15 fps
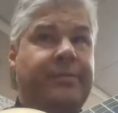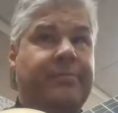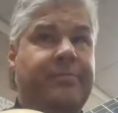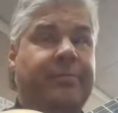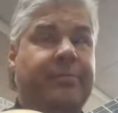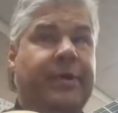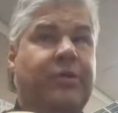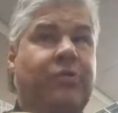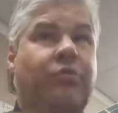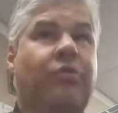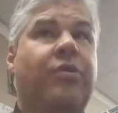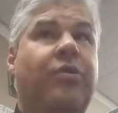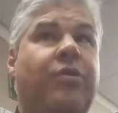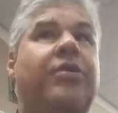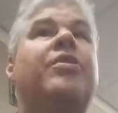but
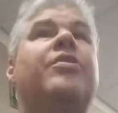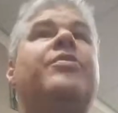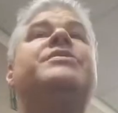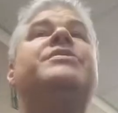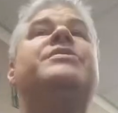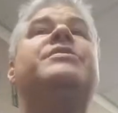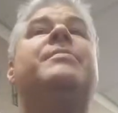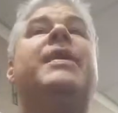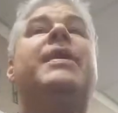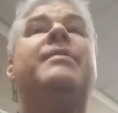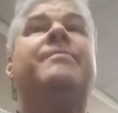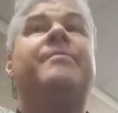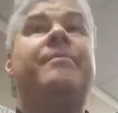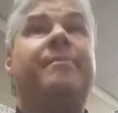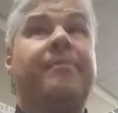quarter notes on the
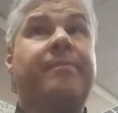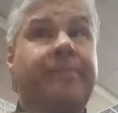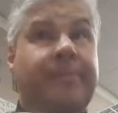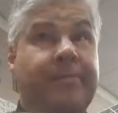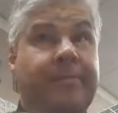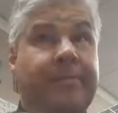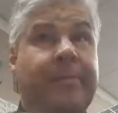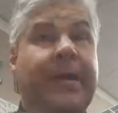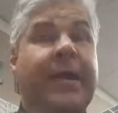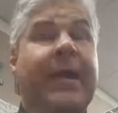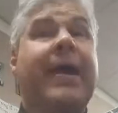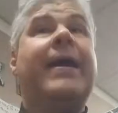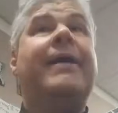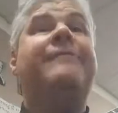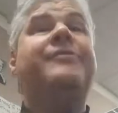bottom.
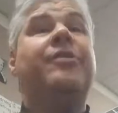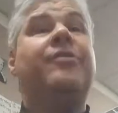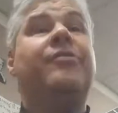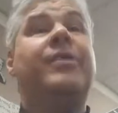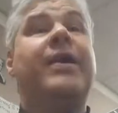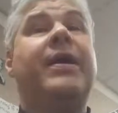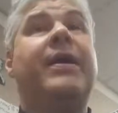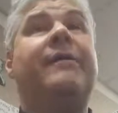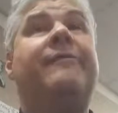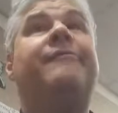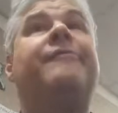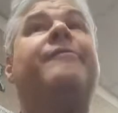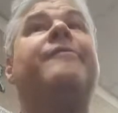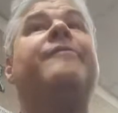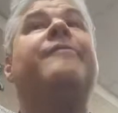Half note
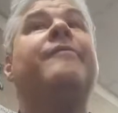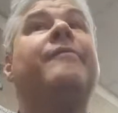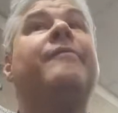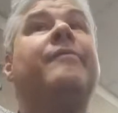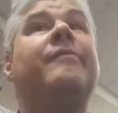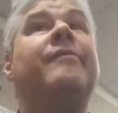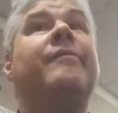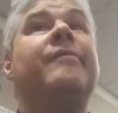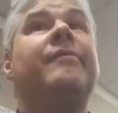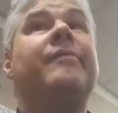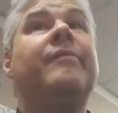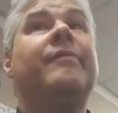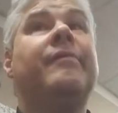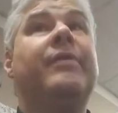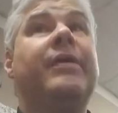F,
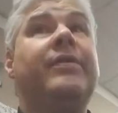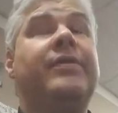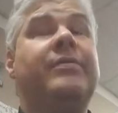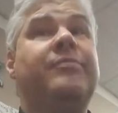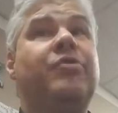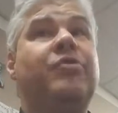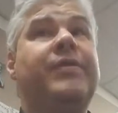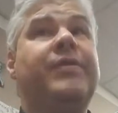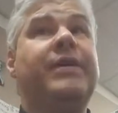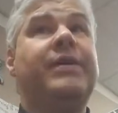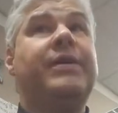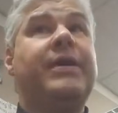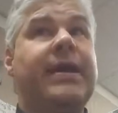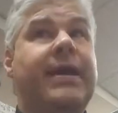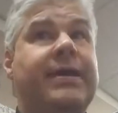and then
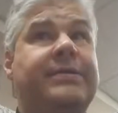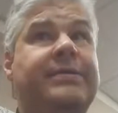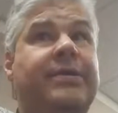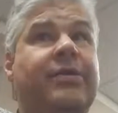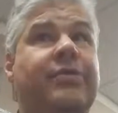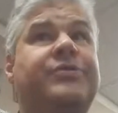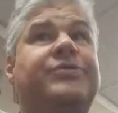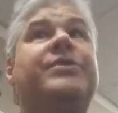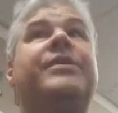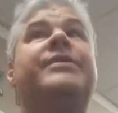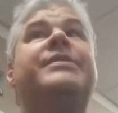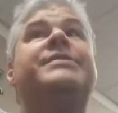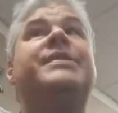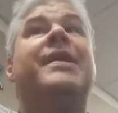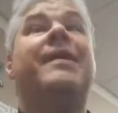moving eighth notes on
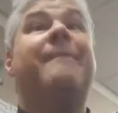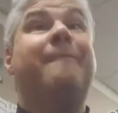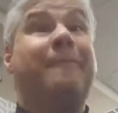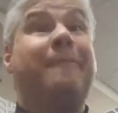the top.